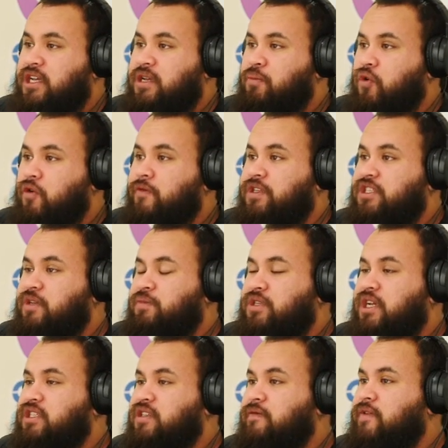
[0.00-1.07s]
more of a
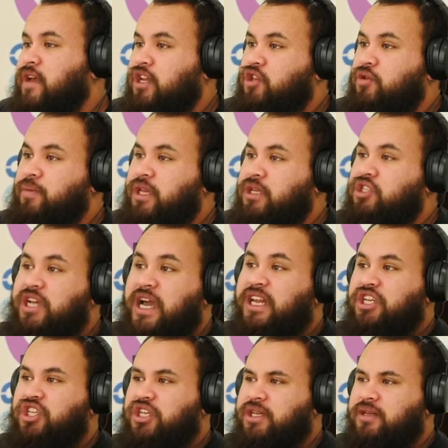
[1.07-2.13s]
subjective value being
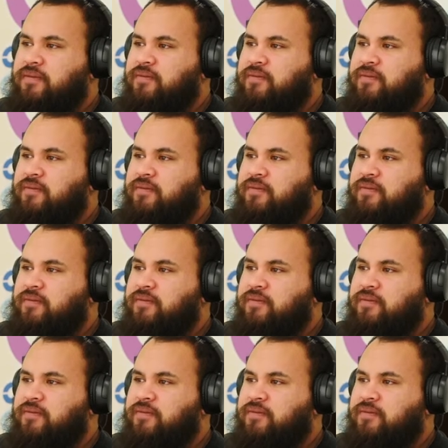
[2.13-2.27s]
challenging.